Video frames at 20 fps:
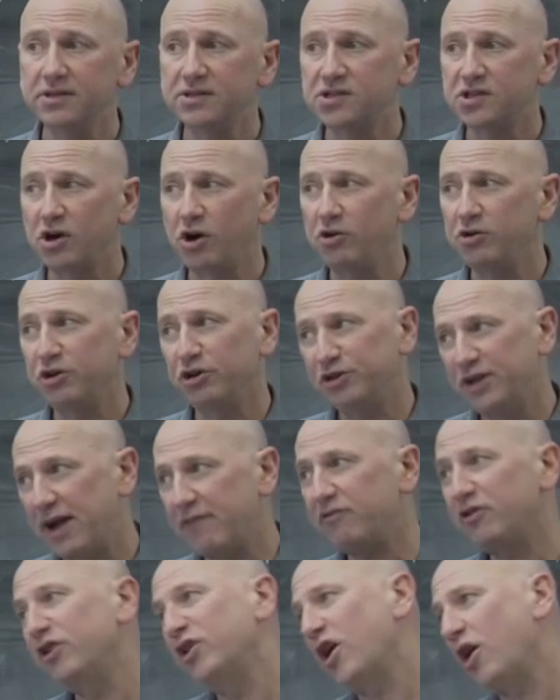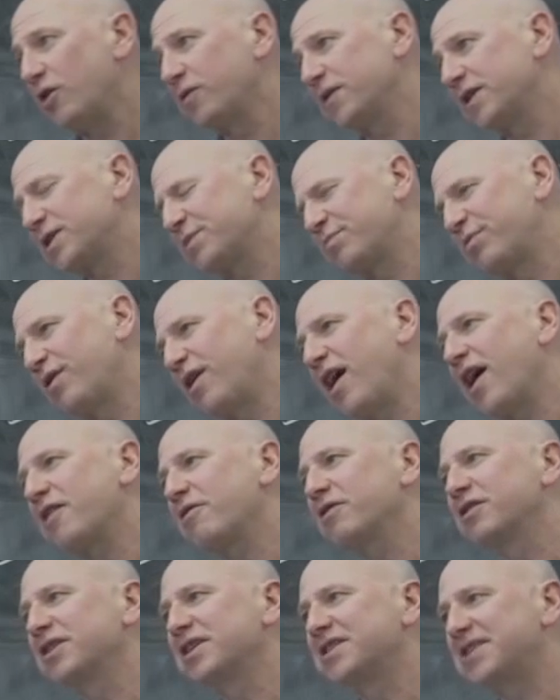So you'll never know this
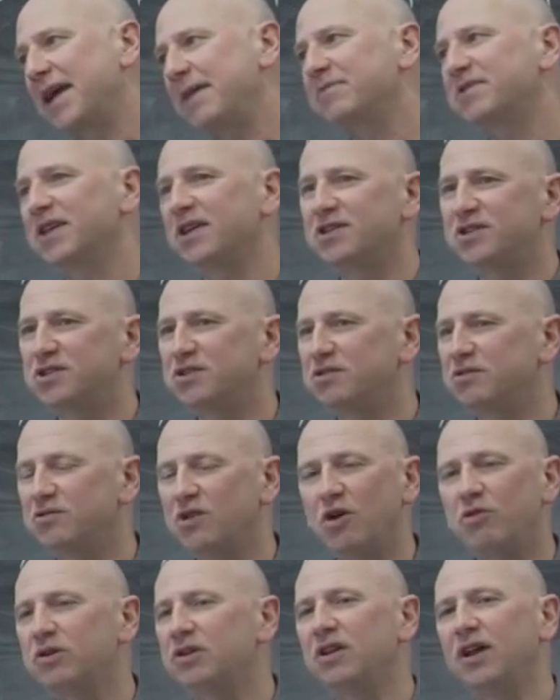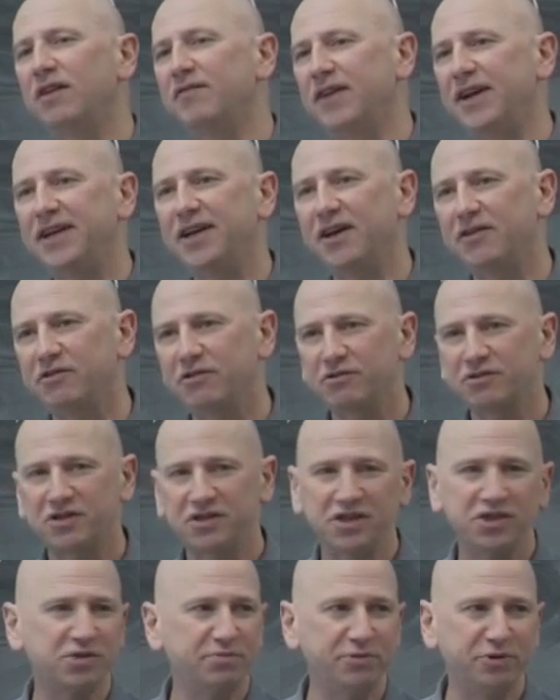prior in the same sense you know and love any other
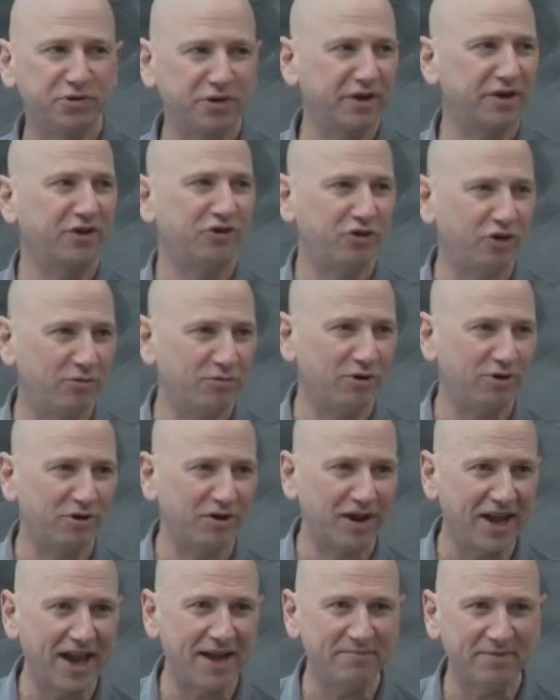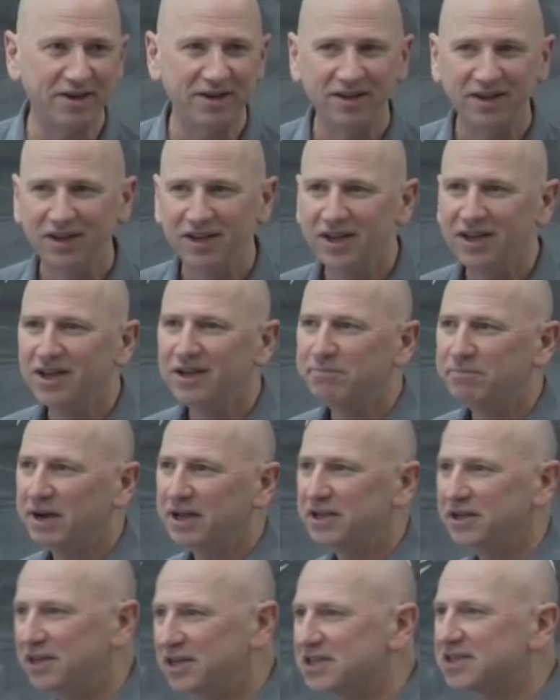distribution like a normal or a gamma,
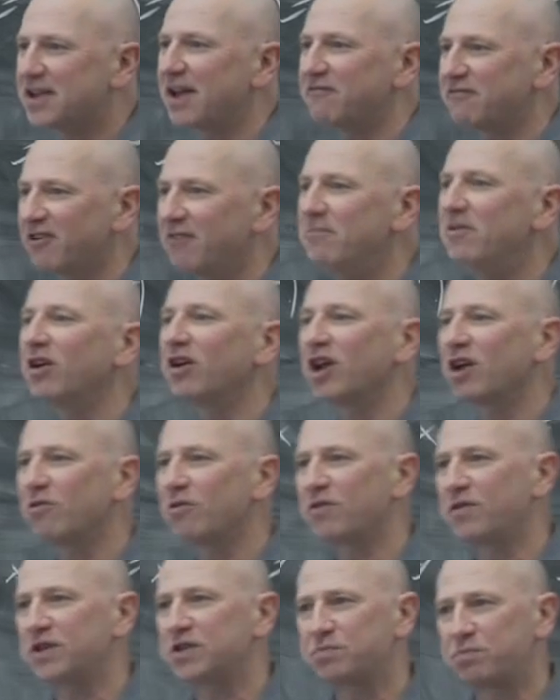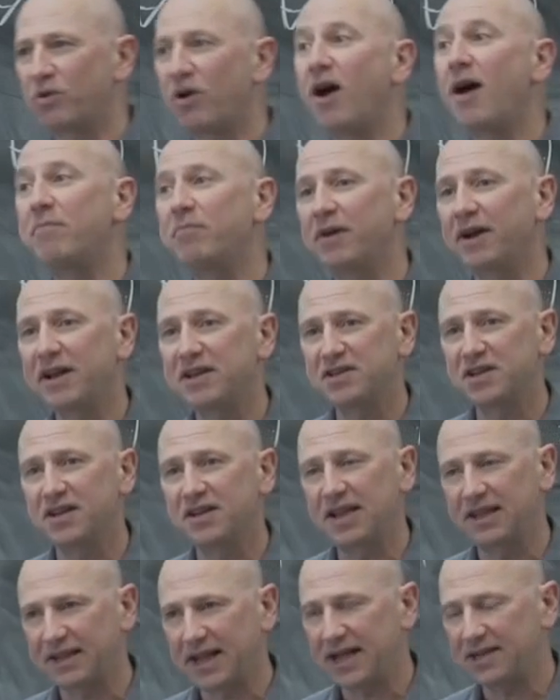but you just get familiar with its properties,
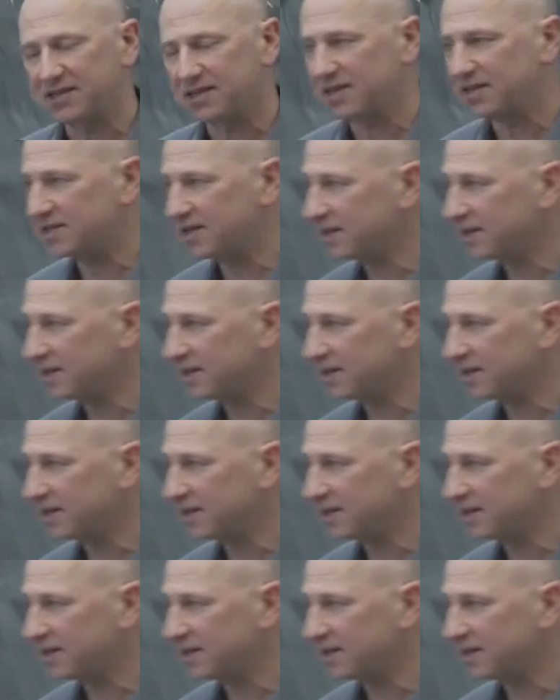and that's the